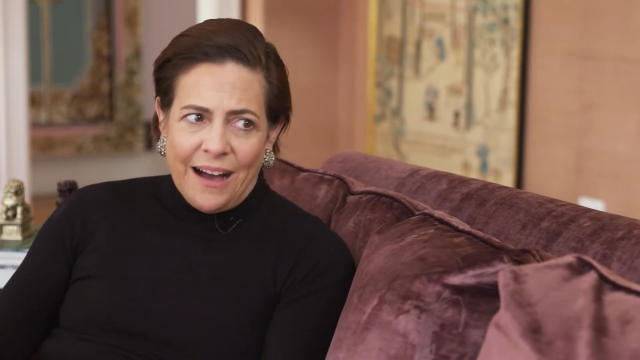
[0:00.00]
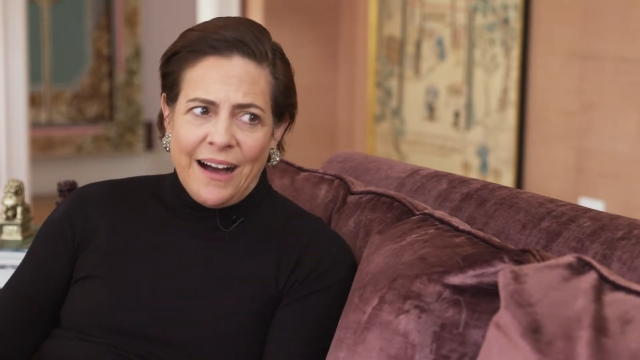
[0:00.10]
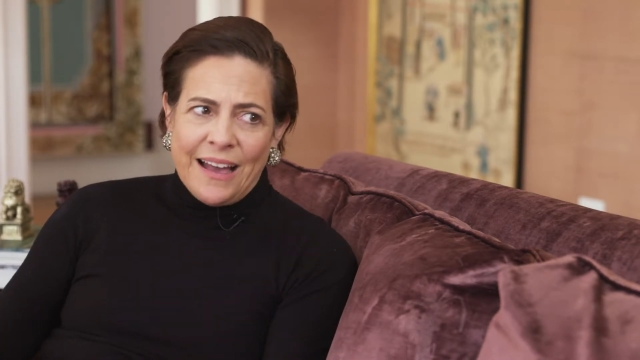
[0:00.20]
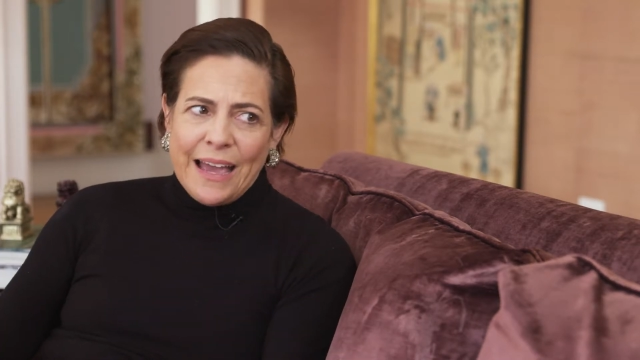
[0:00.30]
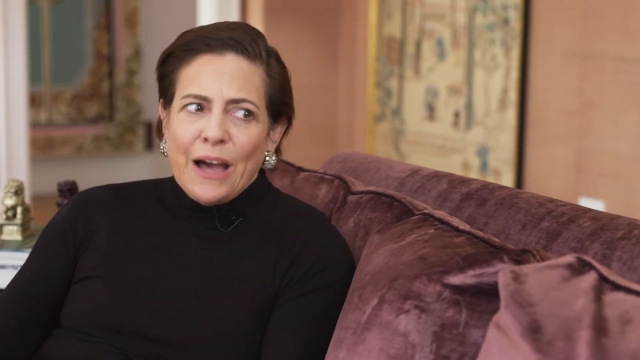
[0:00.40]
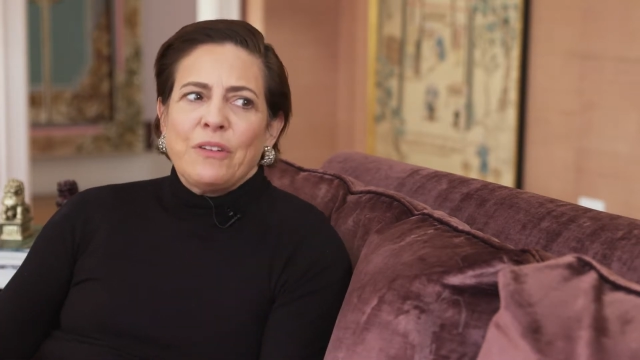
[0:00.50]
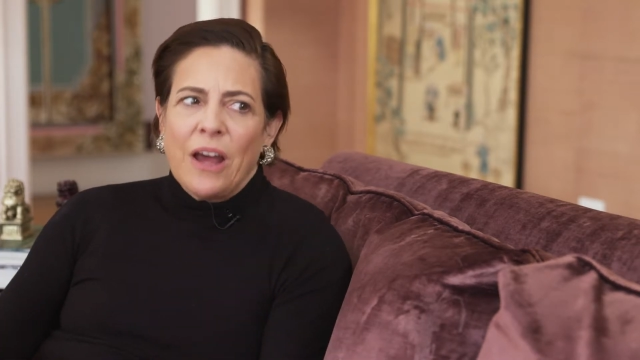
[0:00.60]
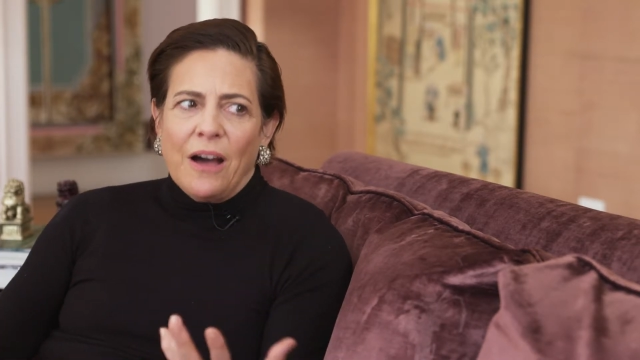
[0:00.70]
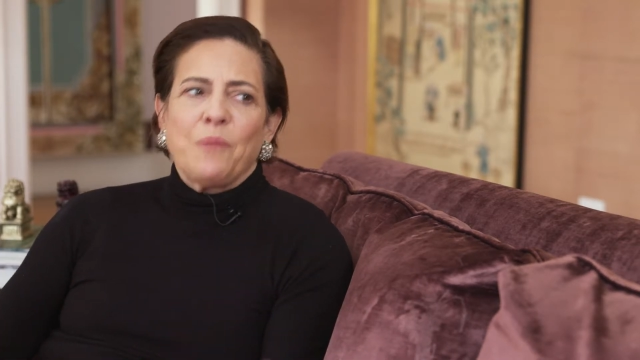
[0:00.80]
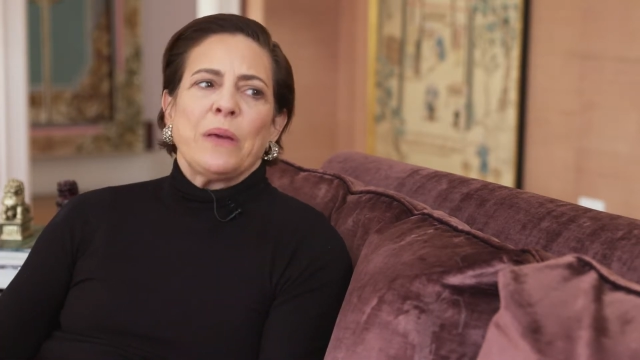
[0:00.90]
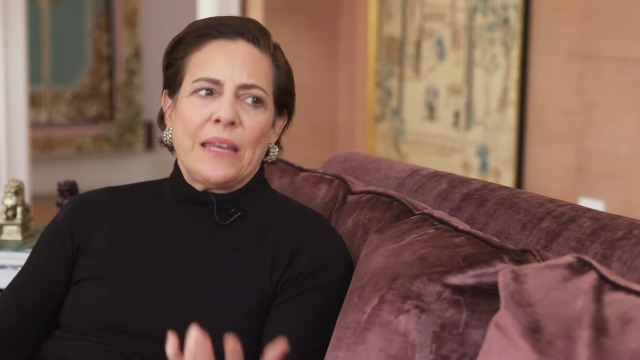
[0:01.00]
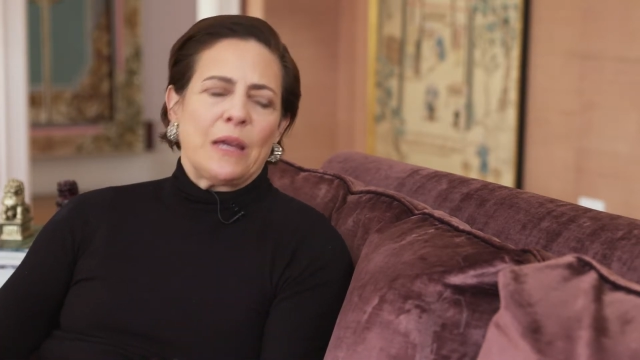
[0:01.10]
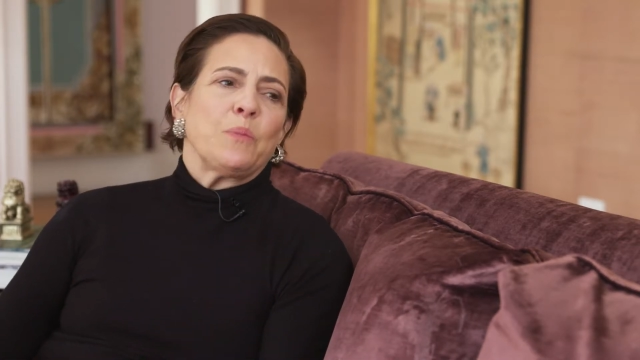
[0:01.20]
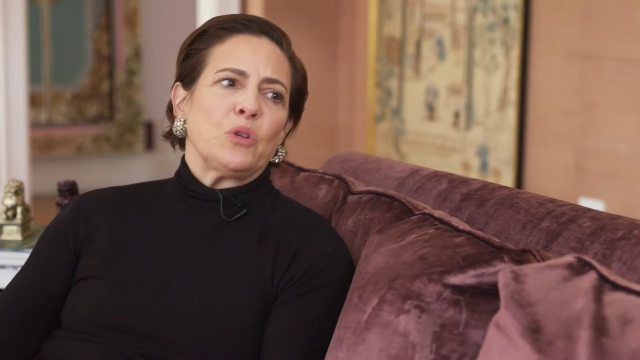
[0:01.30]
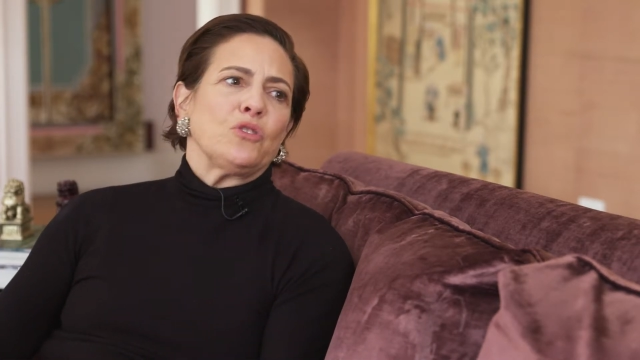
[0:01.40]
I have not been
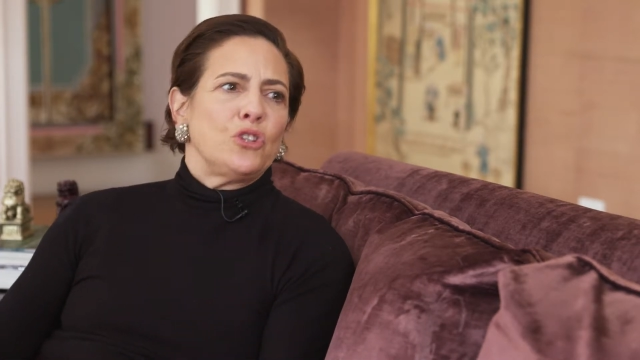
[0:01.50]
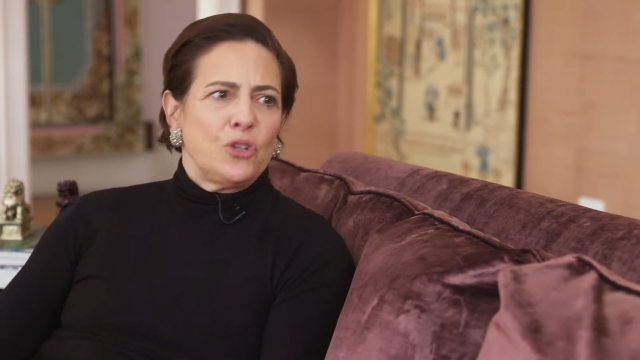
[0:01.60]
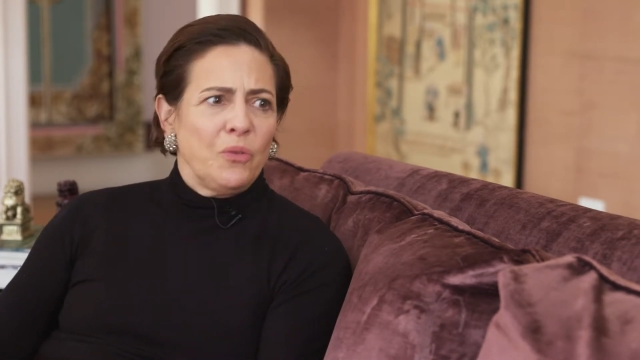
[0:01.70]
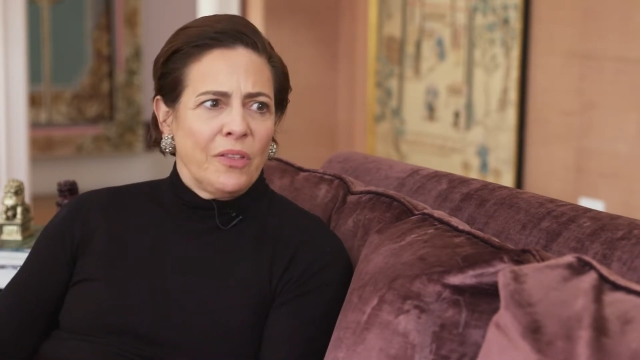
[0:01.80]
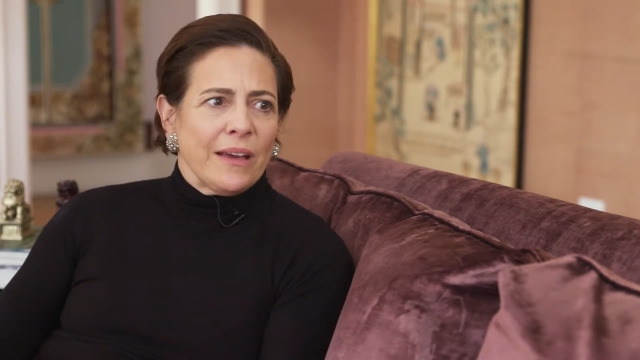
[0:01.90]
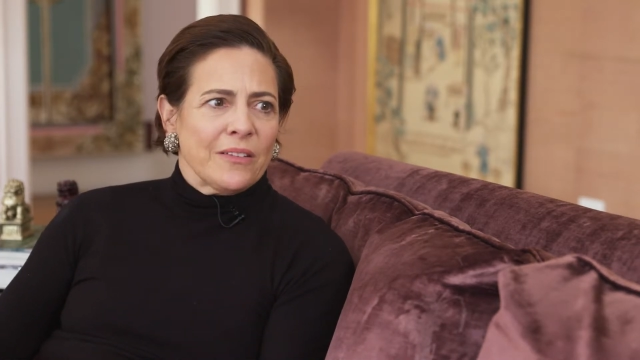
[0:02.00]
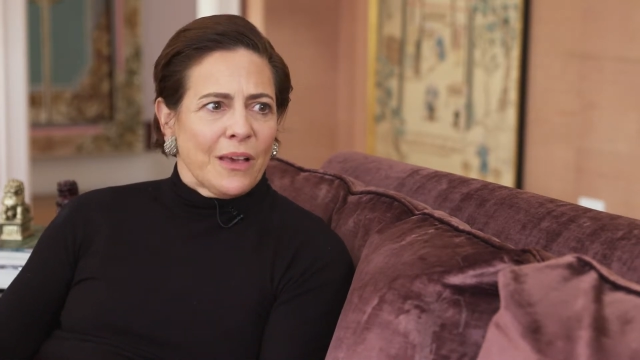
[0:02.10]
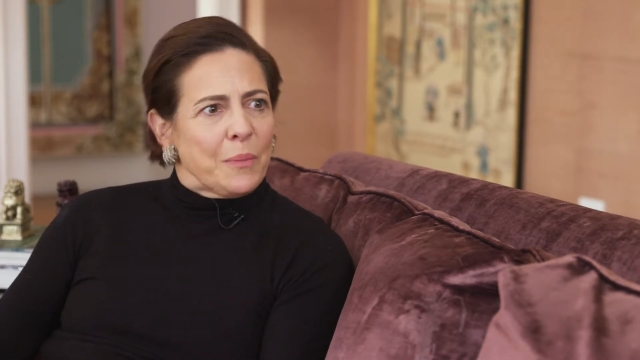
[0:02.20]
able to do things.